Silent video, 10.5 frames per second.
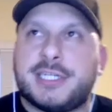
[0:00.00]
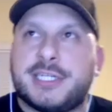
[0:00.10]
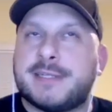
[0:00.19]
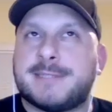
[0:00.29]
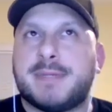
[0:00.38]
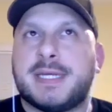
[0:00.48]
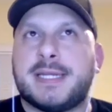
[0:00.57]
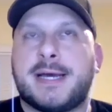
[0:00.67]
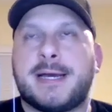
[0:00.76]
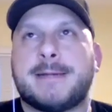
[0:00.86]
year has been
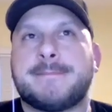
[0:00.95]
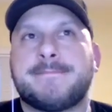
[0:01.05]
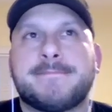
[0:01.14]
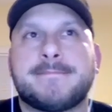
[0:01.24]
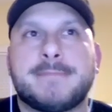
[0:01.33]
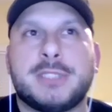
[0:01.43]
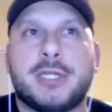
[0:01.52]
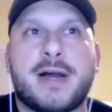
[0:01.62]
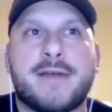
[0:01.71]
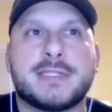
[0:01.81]

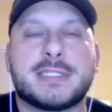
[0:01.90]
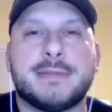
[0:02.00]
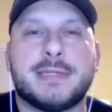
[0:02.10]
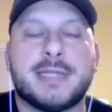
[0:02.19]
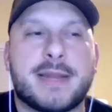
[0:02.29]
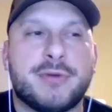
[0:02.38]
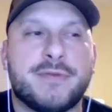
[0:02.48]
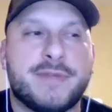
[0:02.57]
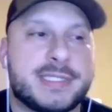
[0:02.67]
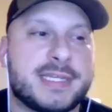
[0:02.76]
obviously a lot of
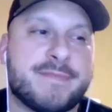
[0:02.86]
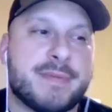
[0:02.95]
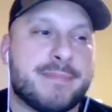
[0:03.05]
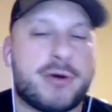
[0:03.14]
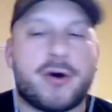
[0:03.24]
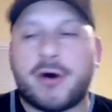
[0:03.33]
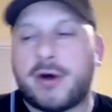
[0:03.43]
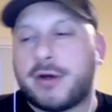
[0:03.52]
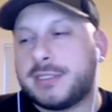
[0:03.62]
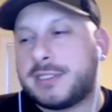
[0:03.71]
movies have been
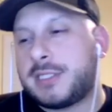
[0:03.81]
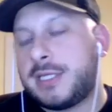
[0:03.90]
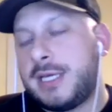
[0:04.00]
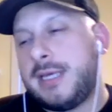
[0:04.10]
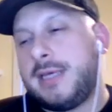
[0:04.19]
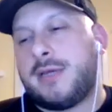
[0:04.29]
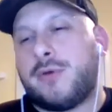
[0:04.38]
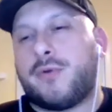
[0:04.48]
paused or